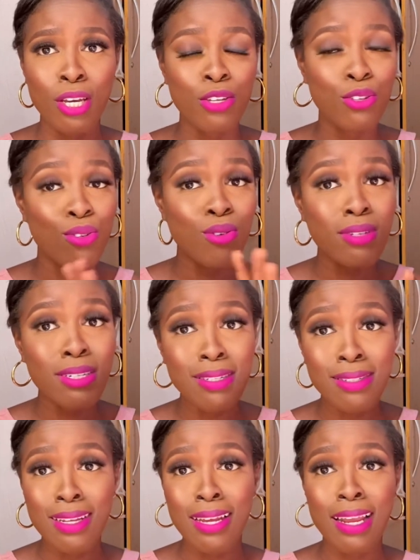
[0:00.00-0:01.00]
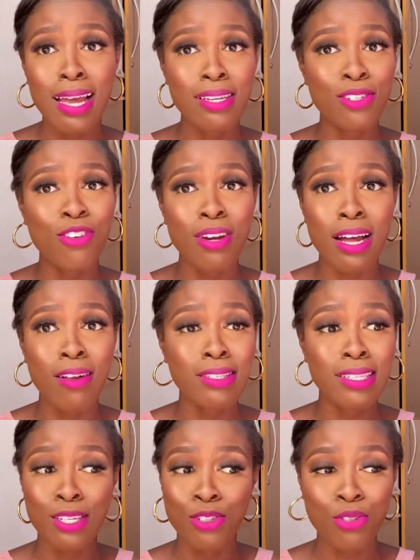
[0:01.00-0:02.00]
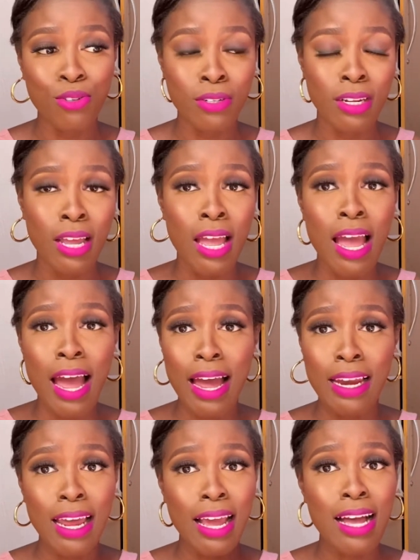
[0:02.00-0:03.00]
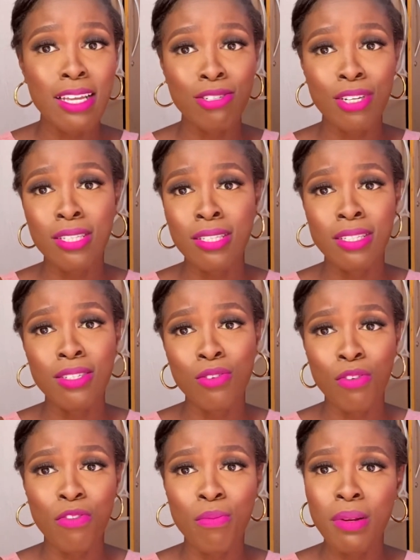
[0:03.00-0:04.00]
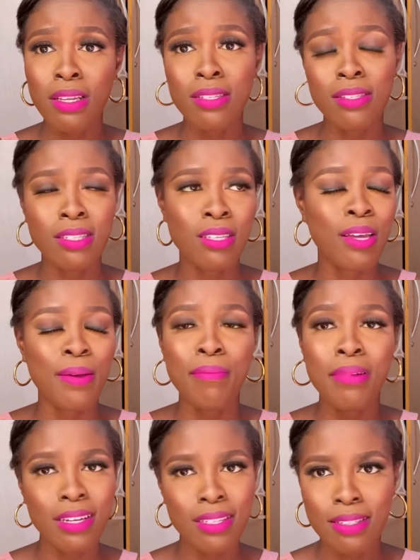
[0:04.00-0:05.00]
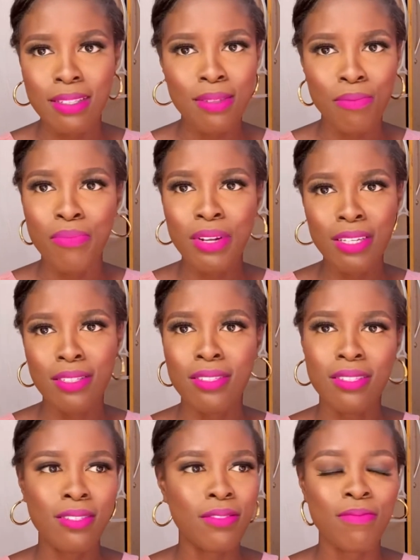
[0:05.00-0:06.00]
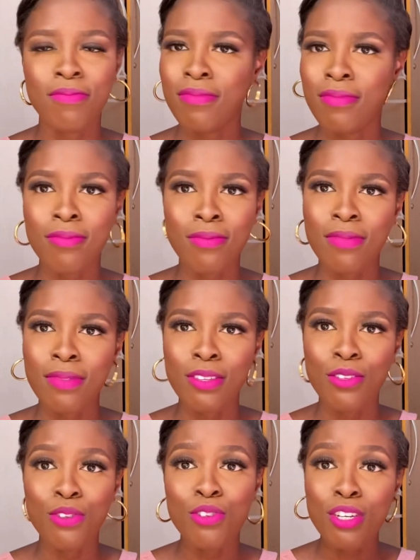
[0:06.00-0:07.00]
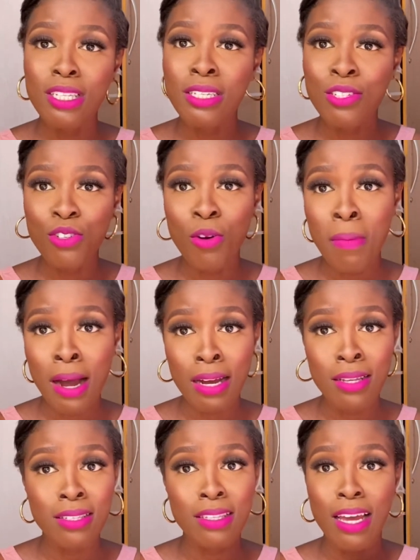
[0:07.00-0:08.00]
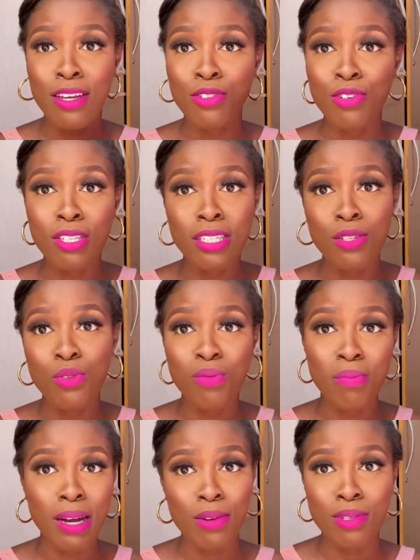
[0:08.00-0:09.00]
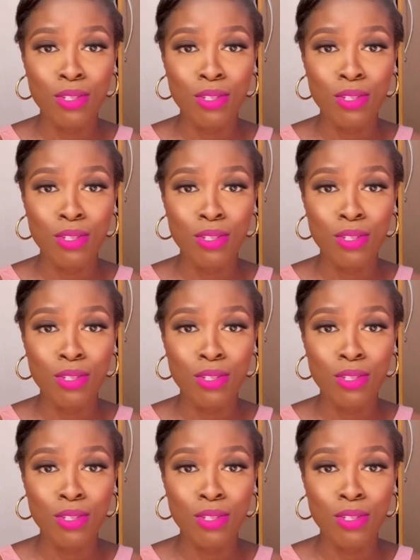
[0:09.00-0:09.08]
You don't need any additional tension. And I can't stress this enough. Please, please, please. You just need your marks, and you just need to bounce.